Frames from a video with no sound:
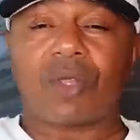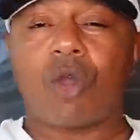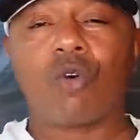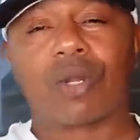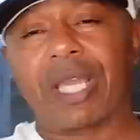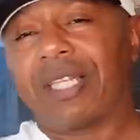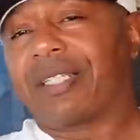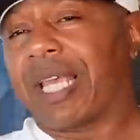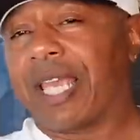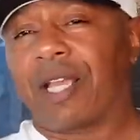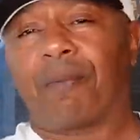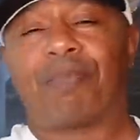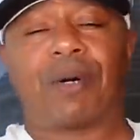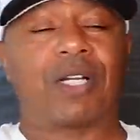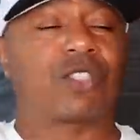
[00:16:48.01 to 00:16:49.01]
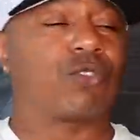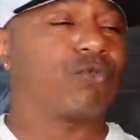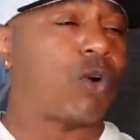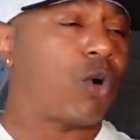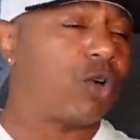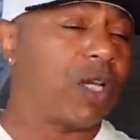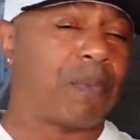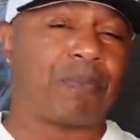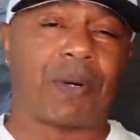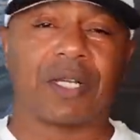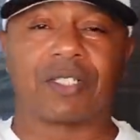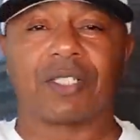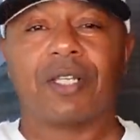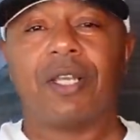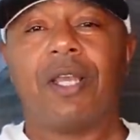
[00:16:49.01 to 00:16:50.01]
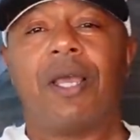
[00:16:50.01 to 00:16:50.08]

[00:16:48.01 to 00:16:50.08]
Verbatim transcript: Okay, tank a punch or roll a punch.